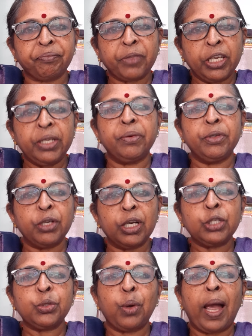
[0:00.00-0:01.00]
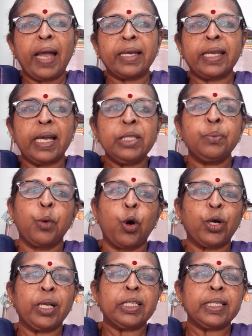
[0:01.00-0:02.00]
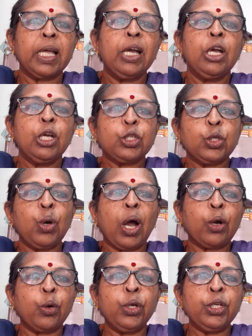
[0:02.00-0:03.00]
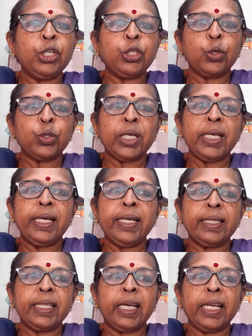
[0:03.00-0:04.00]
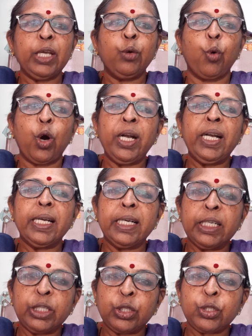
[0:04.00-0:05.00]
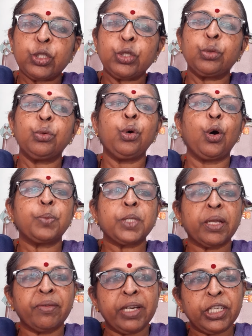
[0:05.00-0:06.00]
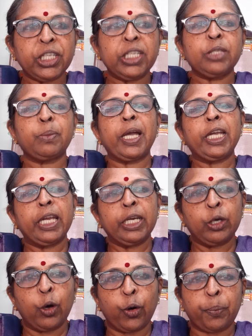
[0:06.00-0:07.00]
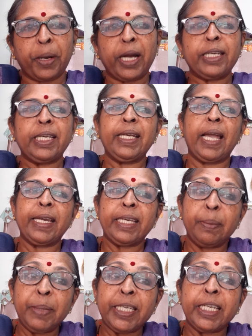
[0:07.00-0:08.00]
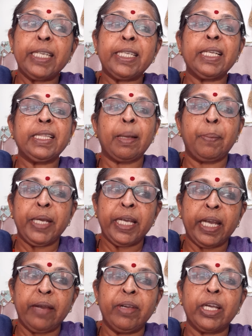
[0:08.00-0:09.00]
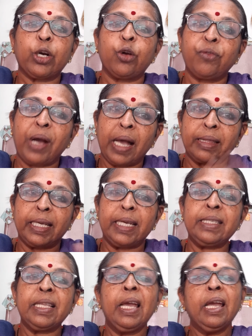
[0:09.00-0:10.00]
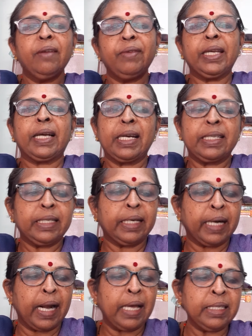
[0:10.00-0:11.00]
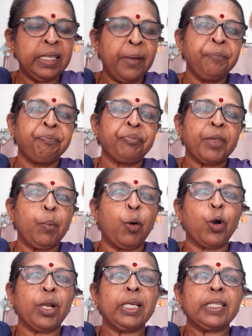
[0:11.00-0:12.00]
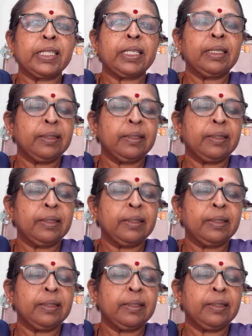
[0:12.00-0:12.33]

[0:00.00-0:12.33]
individuals who act as models. So, according to social learning theory, one learns through observations by incorporating and imitating the behavior of others we consider as models.